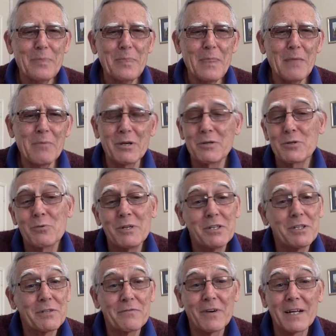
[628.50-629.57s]
because we
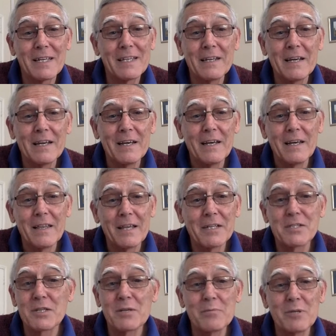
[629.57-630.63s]
just find that's
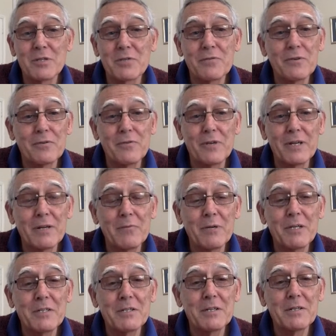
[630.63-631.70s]
the most fulfilling way
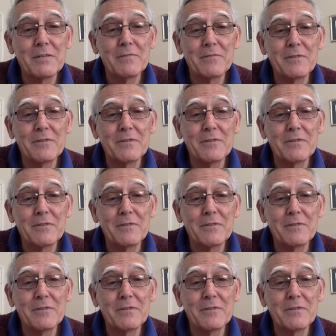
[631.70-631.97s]
to live.